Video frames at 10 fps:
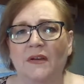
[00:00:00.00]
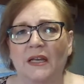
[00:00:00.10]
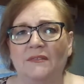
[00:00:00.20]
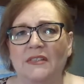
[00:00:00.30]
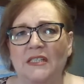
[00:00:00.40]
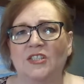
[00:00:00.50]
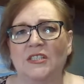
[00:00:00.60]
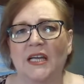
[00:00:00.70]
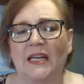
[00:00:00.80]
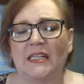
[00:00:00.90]
I live in such a
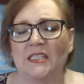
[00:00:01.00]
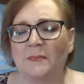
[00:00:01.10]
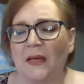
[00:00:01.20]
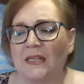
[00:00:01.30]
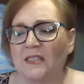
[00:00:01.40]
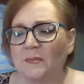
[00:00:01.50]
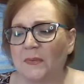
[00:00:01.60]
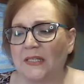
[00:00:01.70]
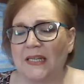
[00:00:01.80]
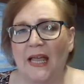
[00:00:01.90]
tiny space,
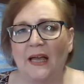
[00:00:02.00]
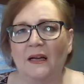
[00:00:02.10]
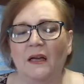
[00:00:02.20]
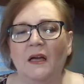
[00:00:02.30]
but yeah.